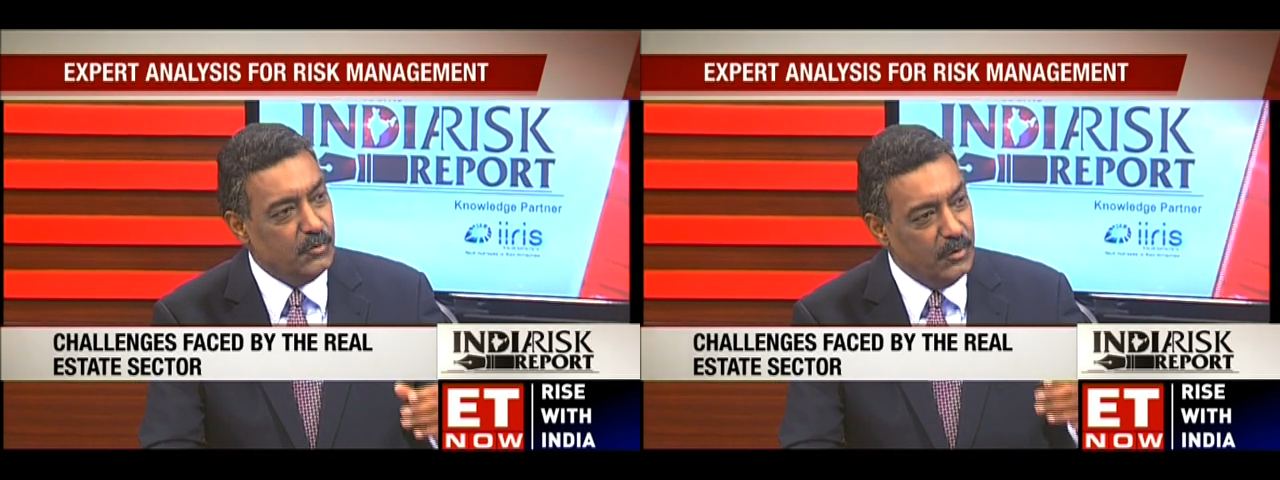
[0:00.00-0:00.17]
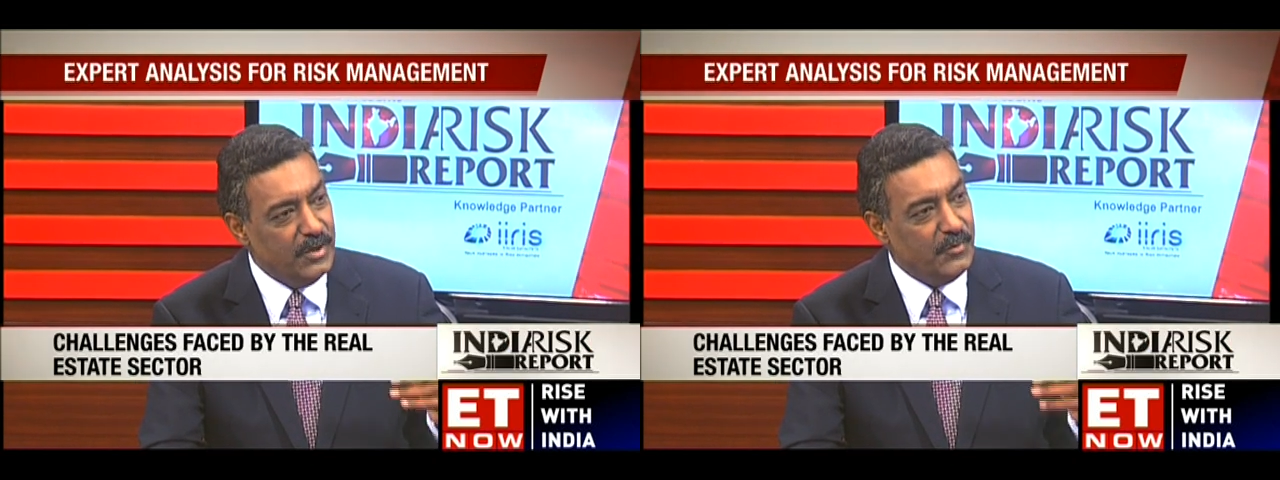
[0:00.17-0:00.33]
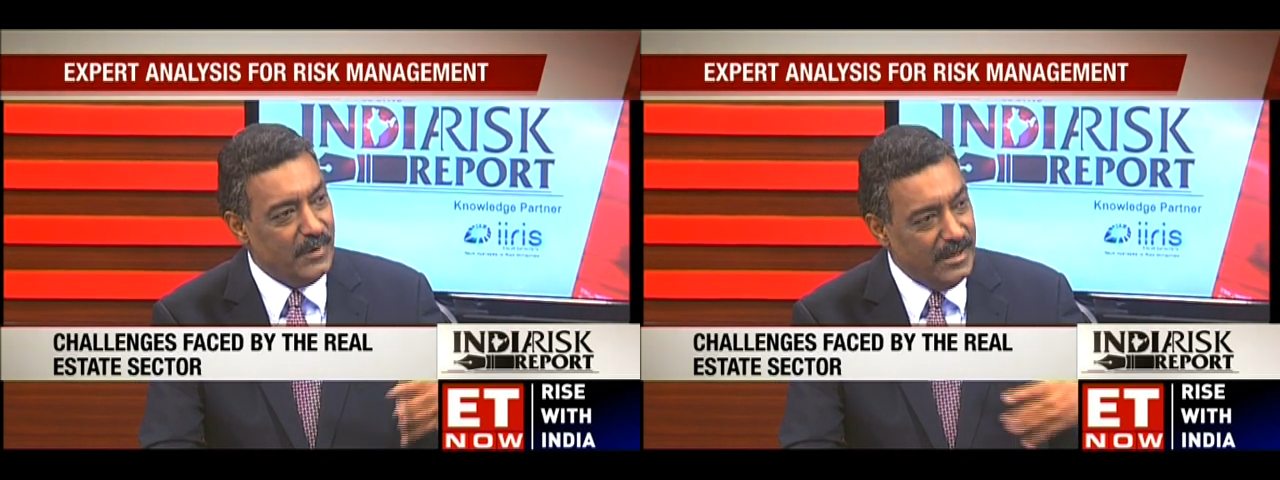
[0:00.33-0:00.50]

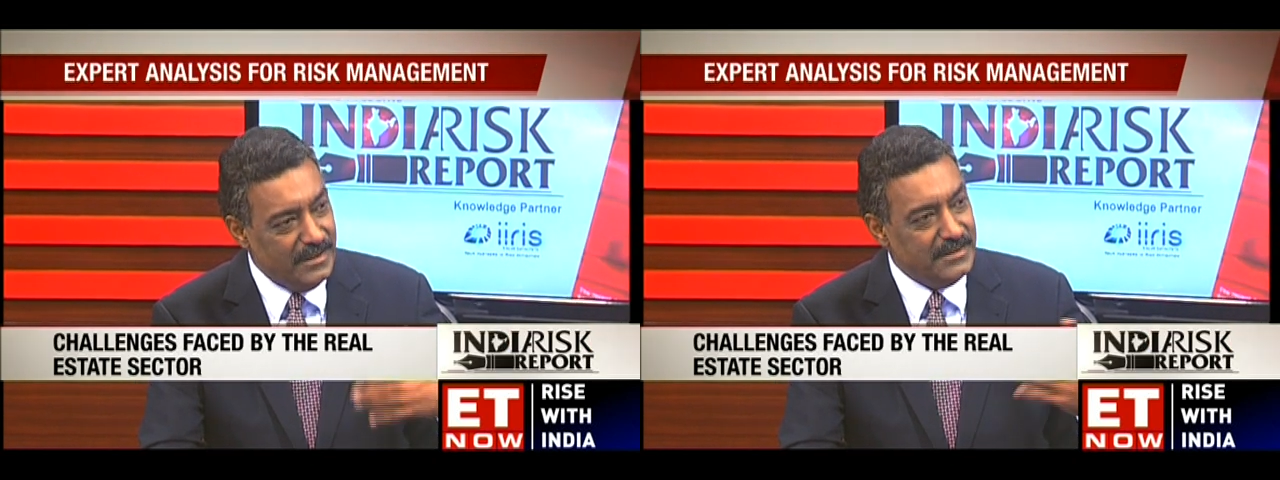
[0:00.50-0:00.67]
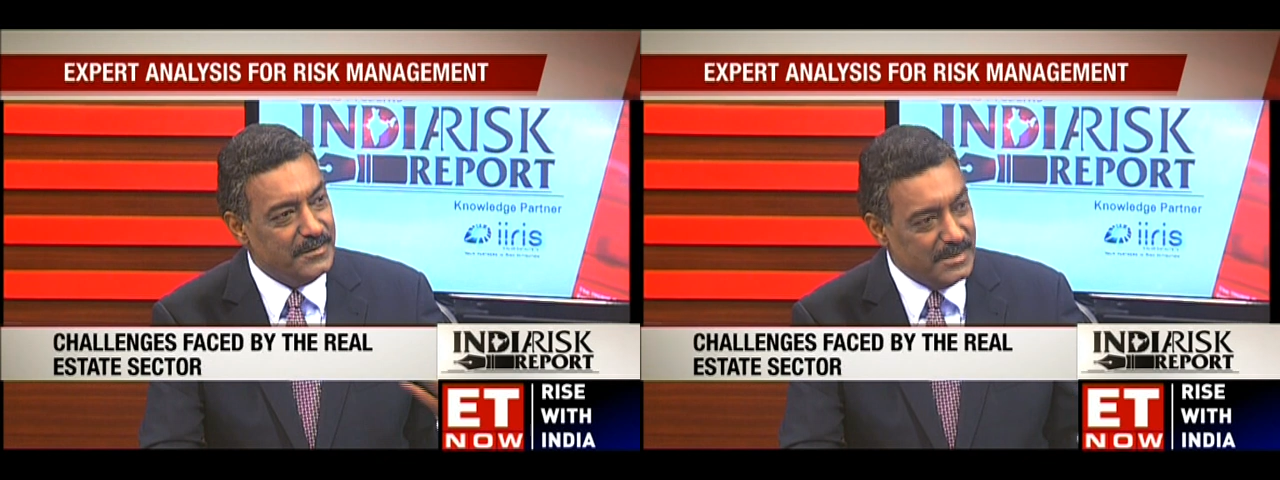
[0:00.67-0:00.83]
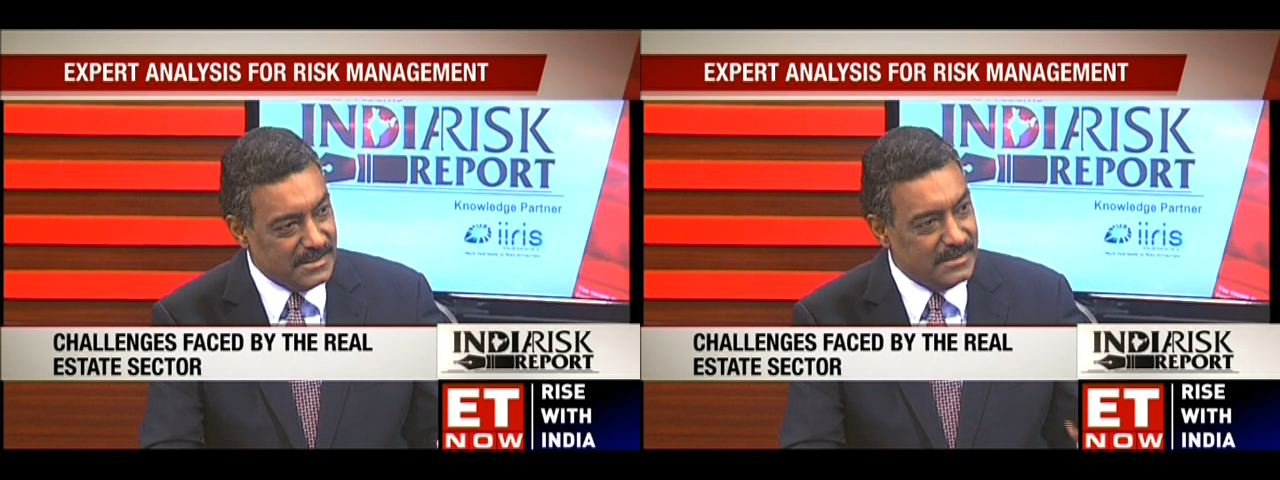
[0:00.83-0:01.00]
doing well in
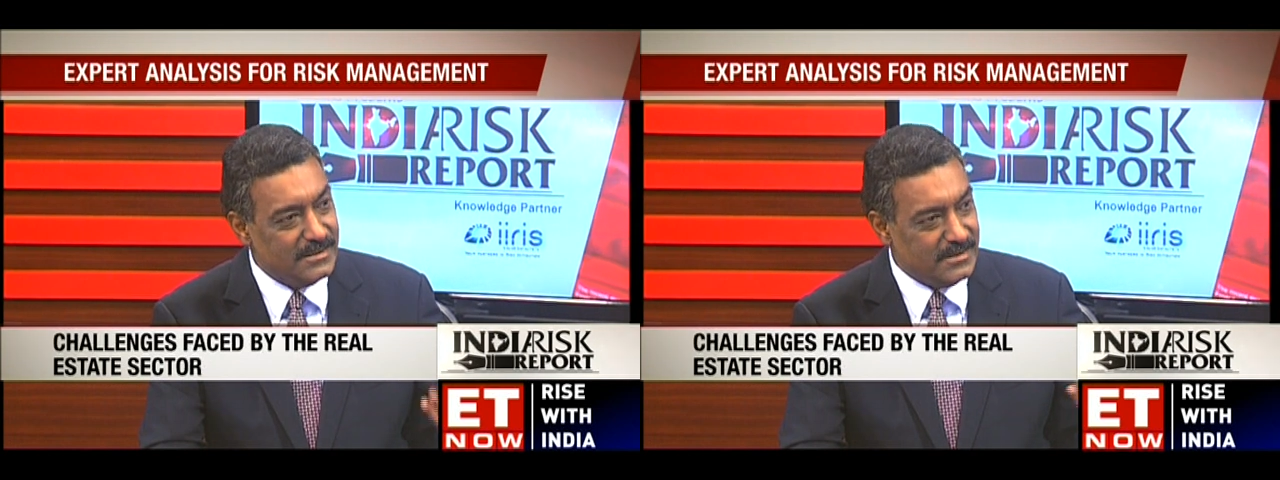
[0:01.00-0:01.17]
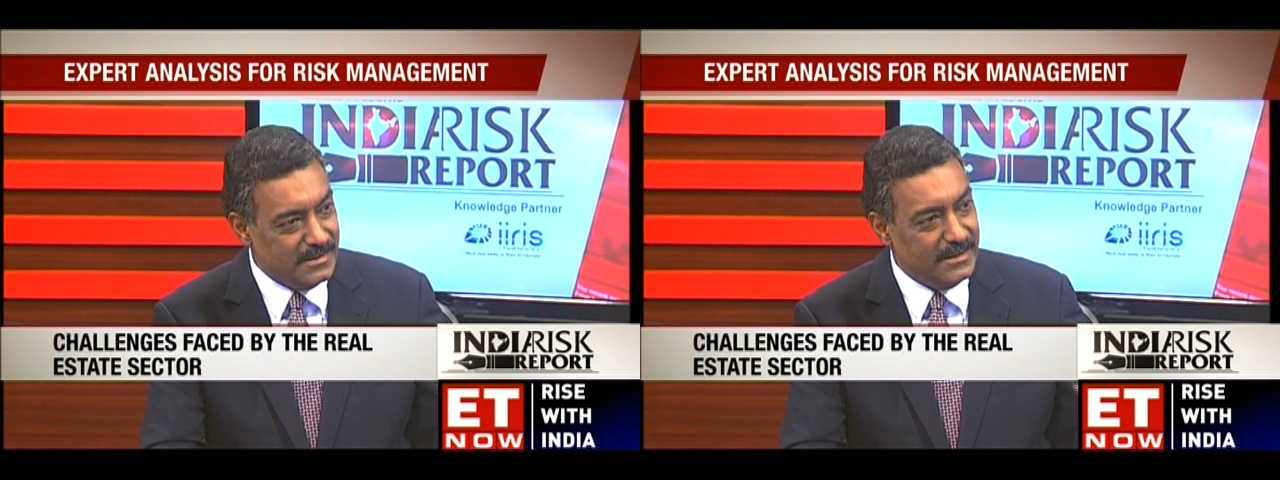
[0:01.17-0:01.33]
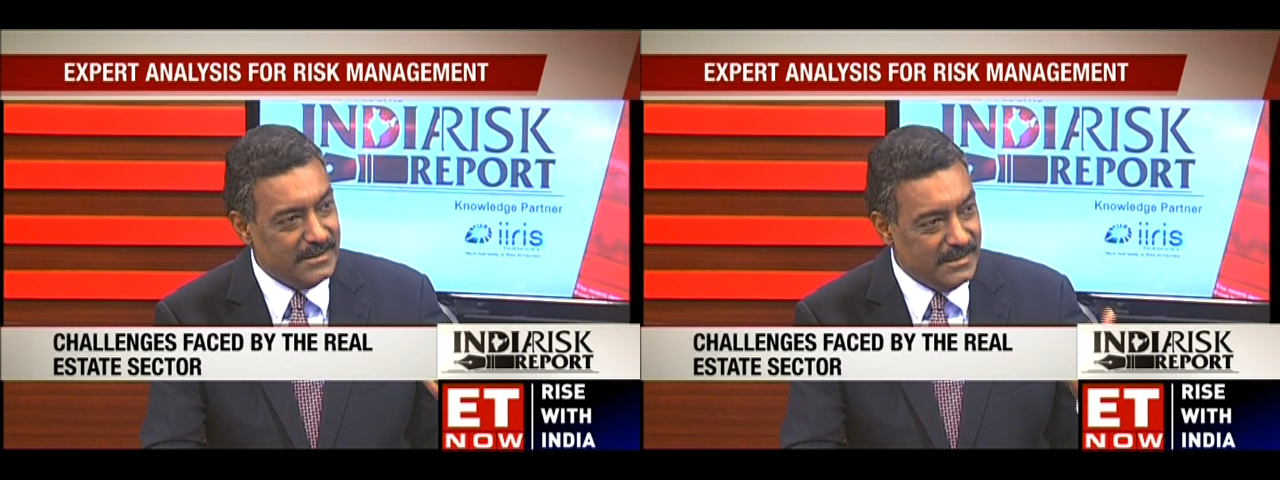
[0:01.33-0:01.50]
the business
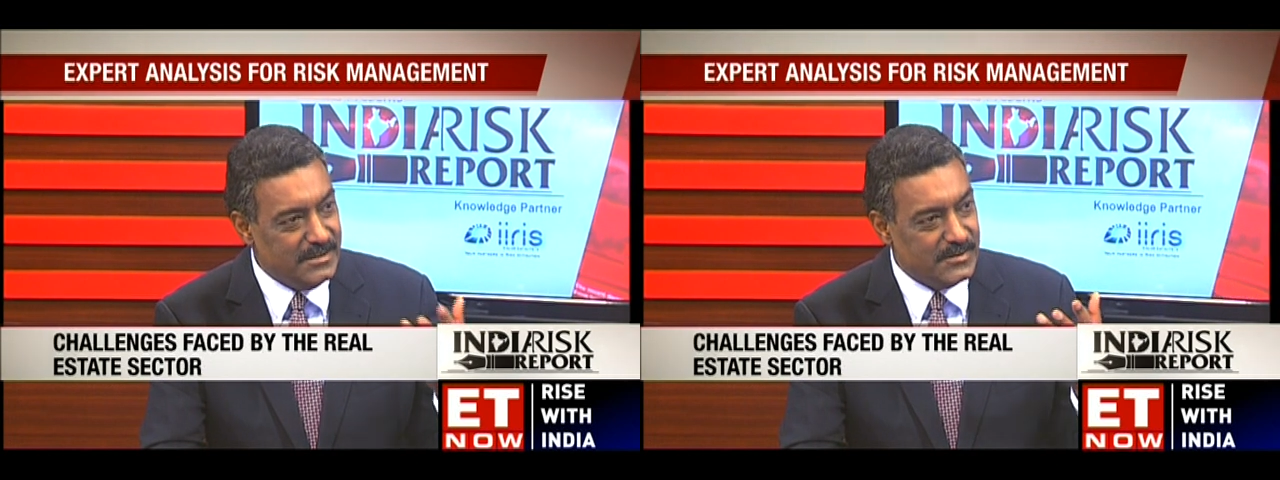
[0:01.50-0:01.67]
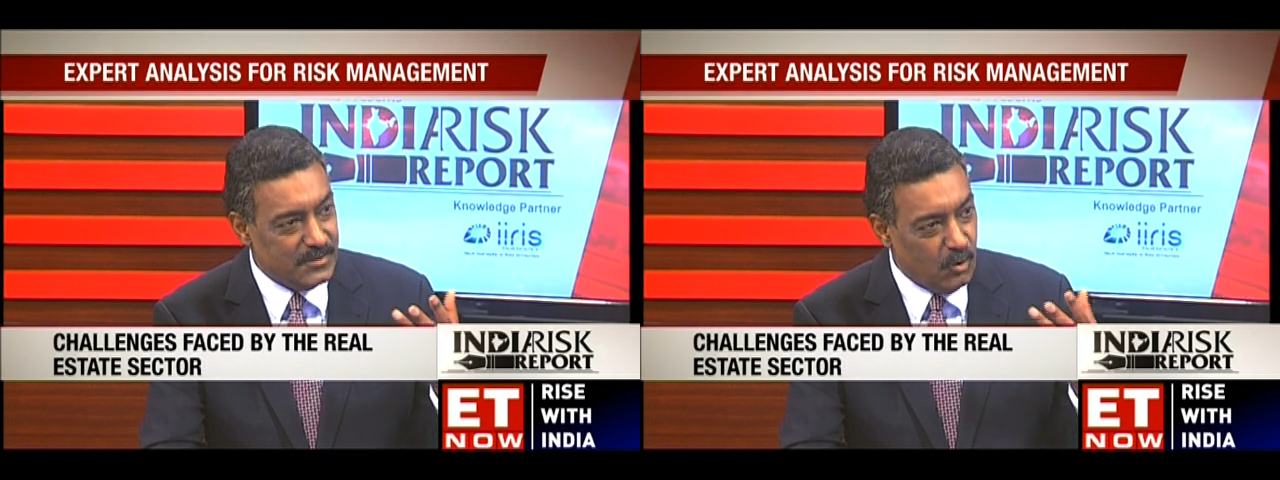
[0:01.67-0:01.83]
that his